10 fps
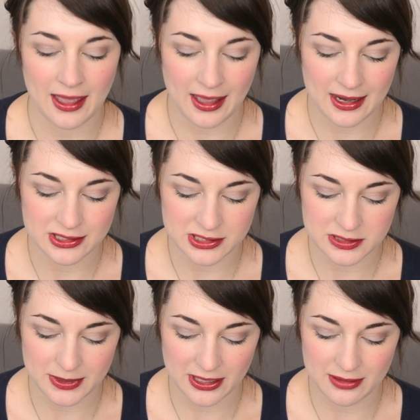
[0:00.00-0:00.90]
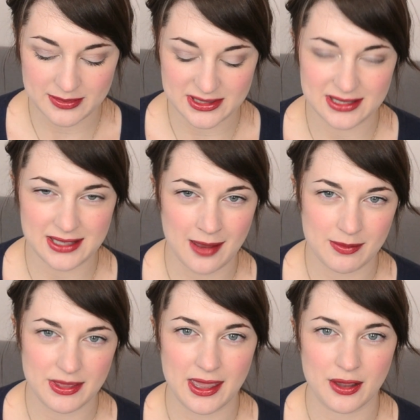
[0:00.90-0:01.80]
and it just becomes the same
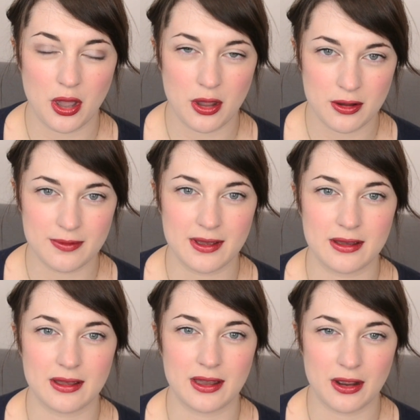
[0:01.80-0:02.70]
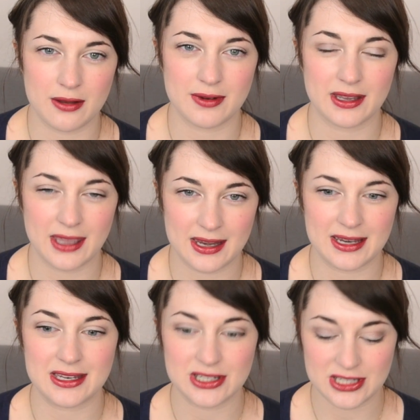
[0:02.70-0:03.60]
thing over and over again
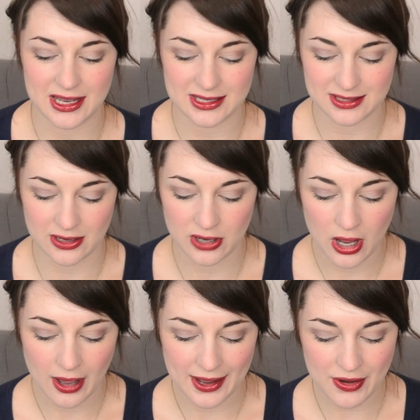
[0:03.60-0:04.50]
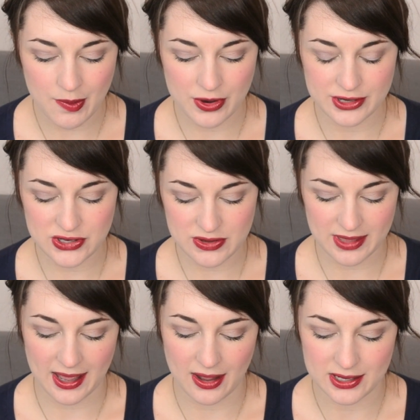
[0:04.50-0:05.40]
each year. So I don't want to do
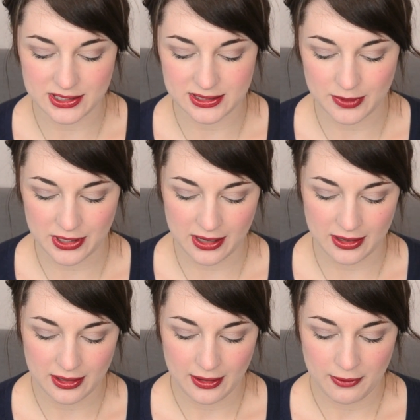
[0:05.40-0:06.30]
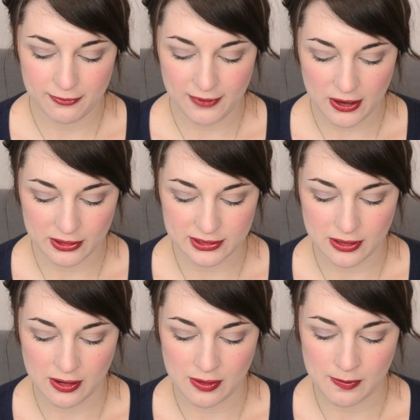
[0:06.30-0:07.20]
that. I just want to focus
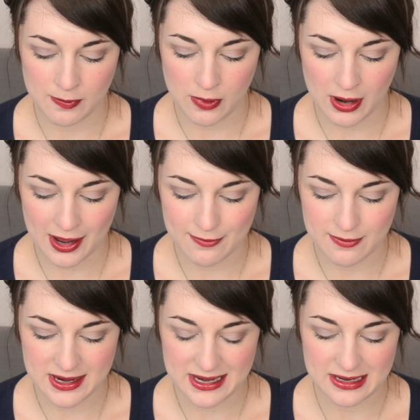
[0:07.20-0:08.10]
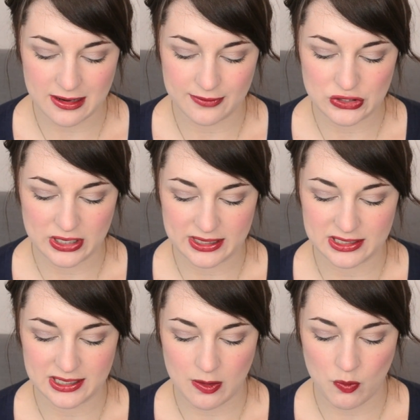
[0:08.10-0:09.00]
on what I've really loved during
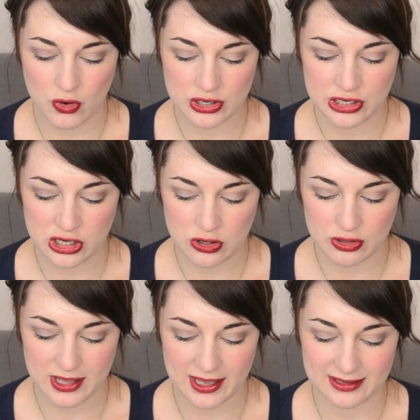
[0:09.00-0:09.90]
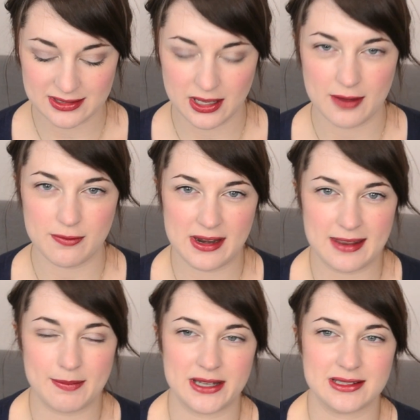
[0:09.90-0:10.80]
this year and what new things that I've
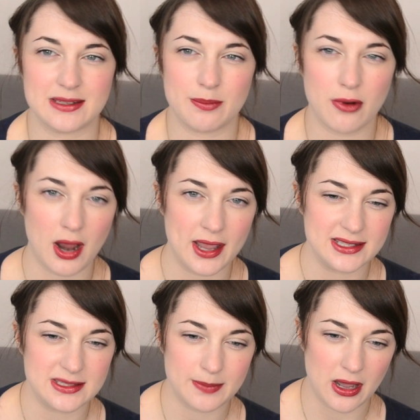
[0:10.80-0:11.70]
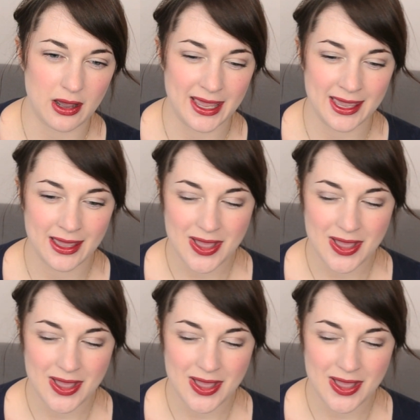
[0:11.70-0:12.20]
really been surprised by